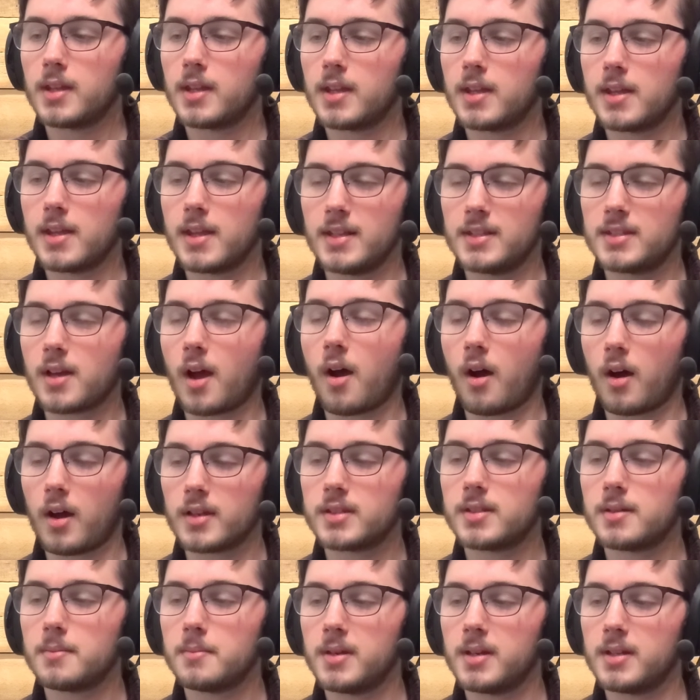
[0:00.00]
it's
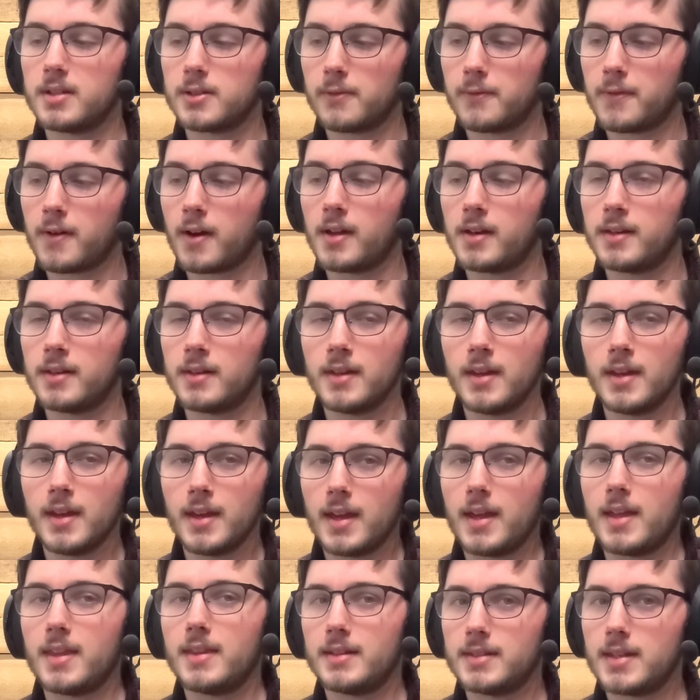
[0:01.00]
awesome, it's fun,
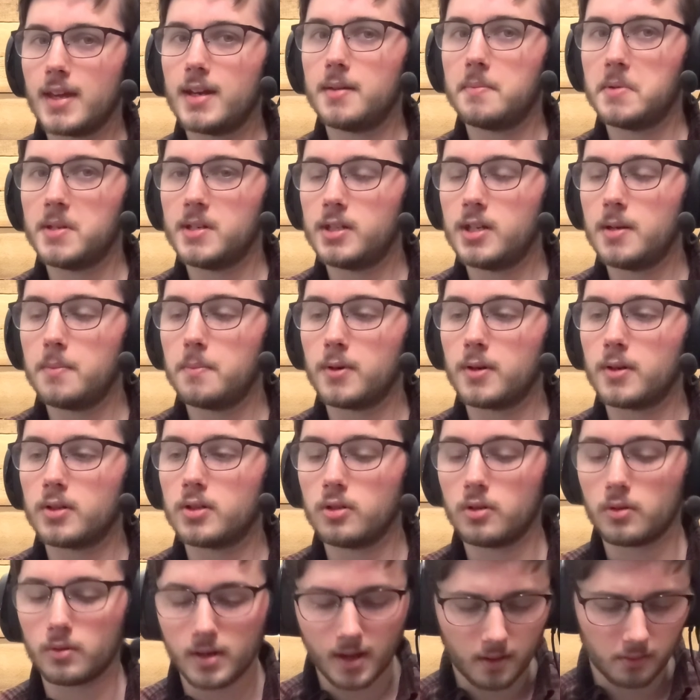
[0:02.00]
and they tend to be cheaper to
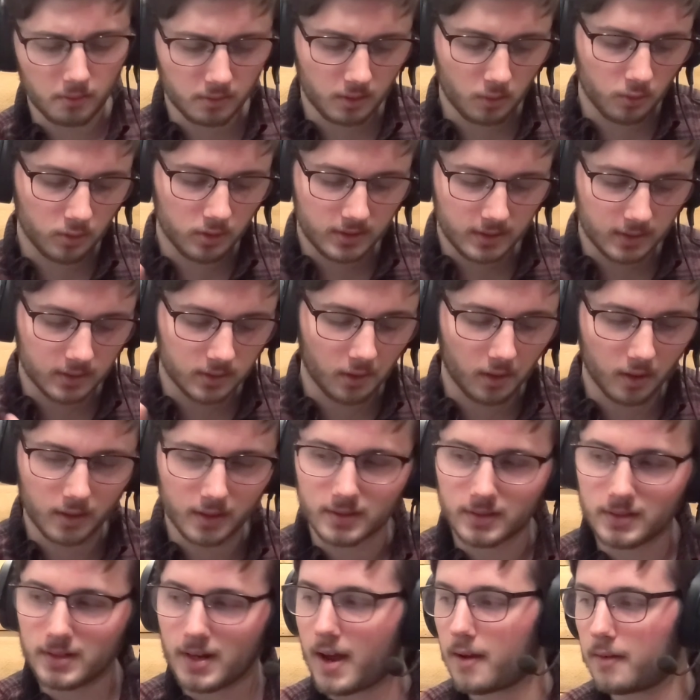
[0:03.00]
shoot. Now, of course, 6 arc
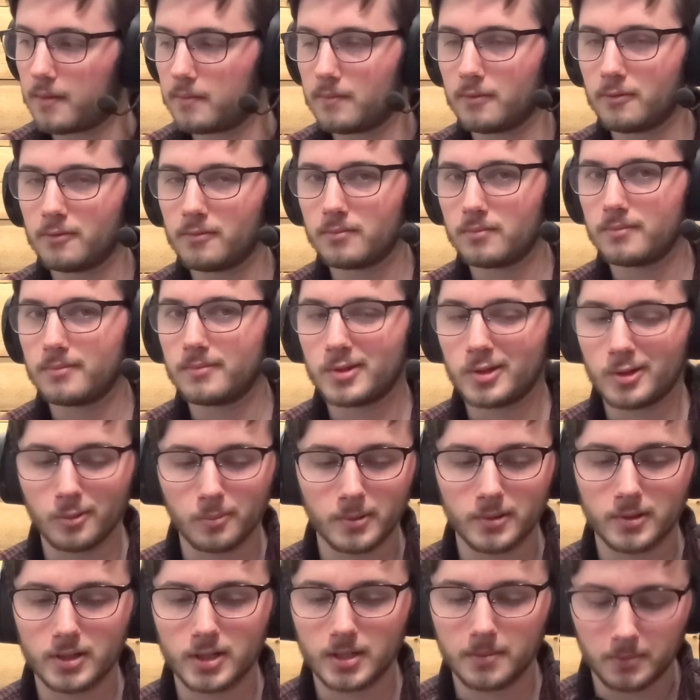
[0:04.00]
is not super
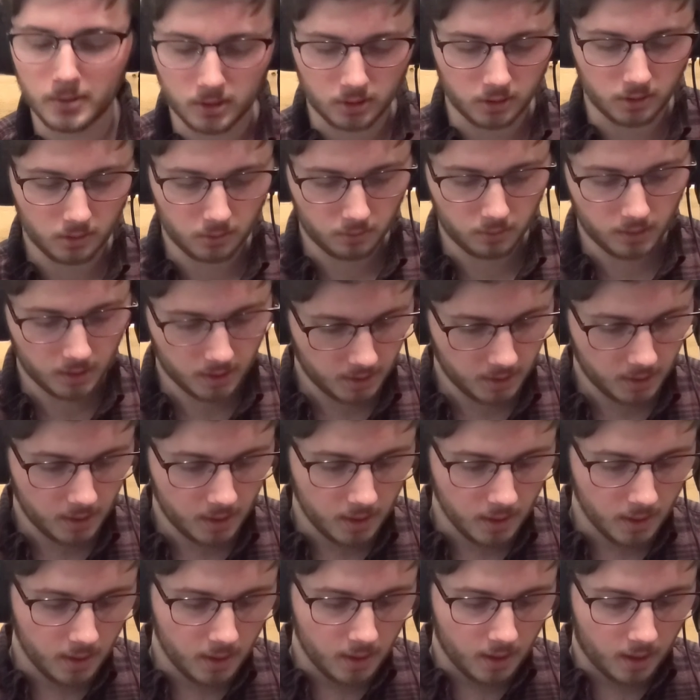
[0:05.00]
cheap to shoot.
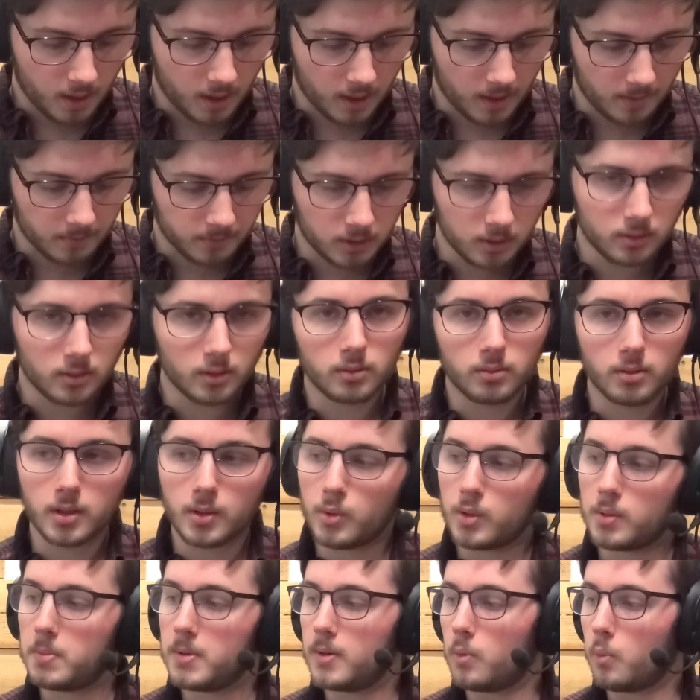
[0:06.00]
223
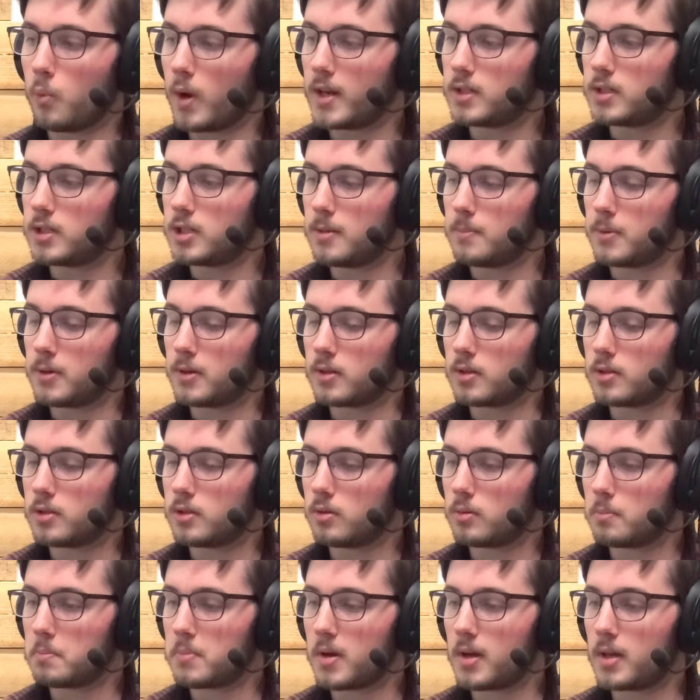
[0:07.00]
would be way cheaper to
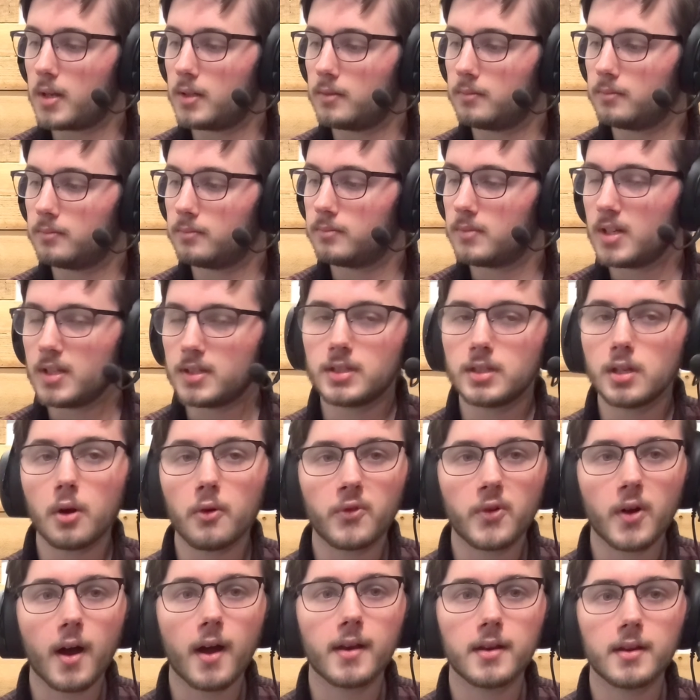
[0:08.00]
shoot, but it's still
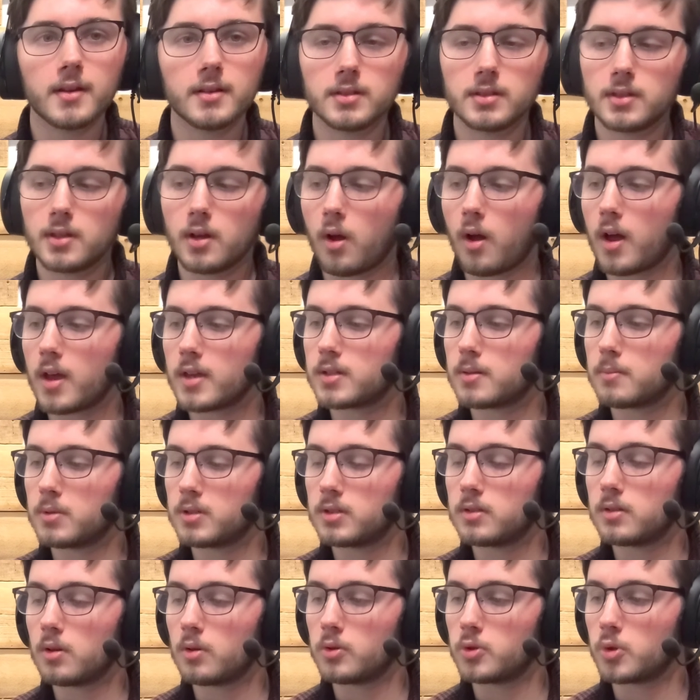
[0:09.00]
fun, it's still awesome, it's
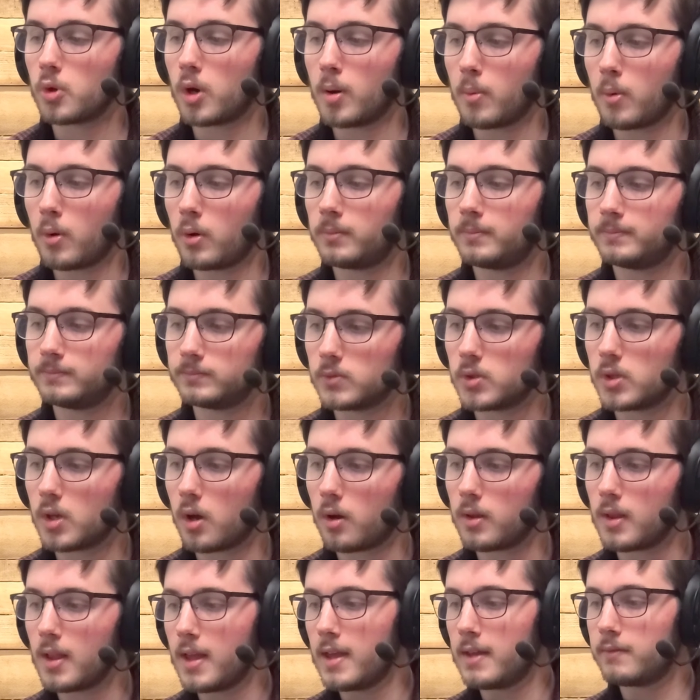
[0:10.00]
still enjoyable. So
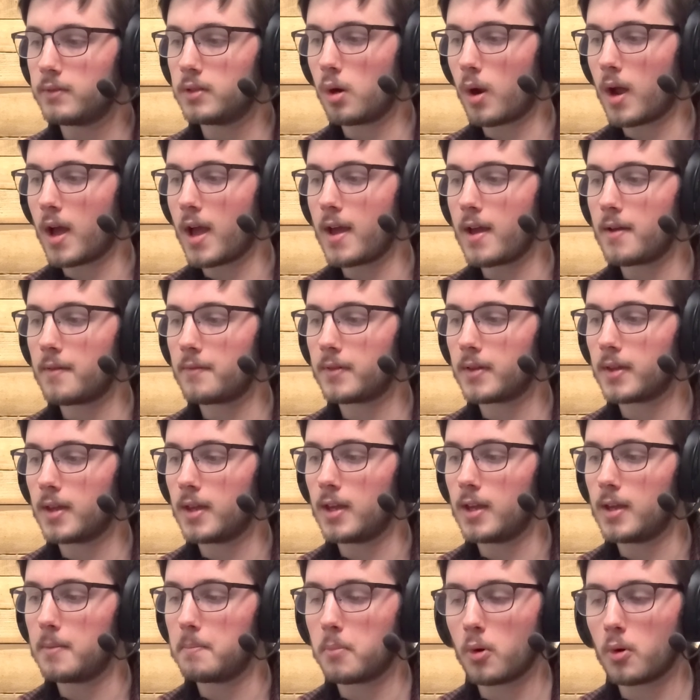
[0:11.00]
if you don't have
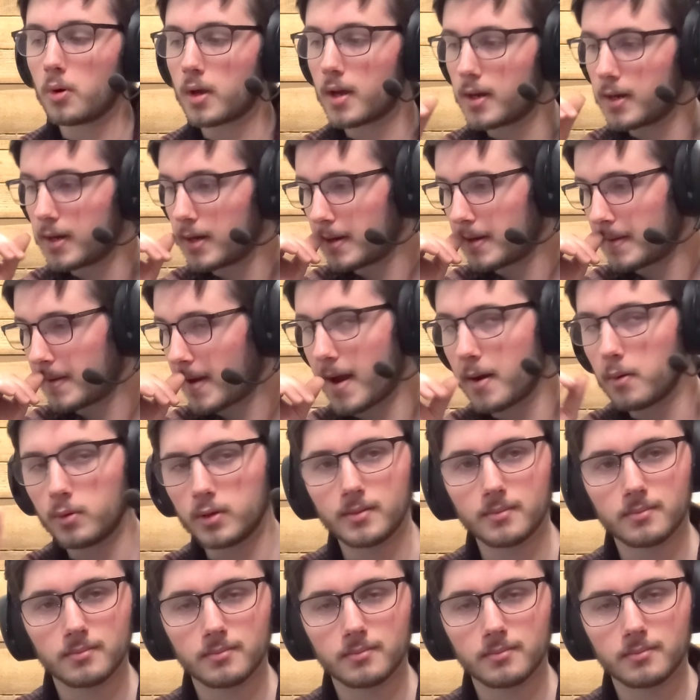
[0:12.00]
a bolt gun in it, I would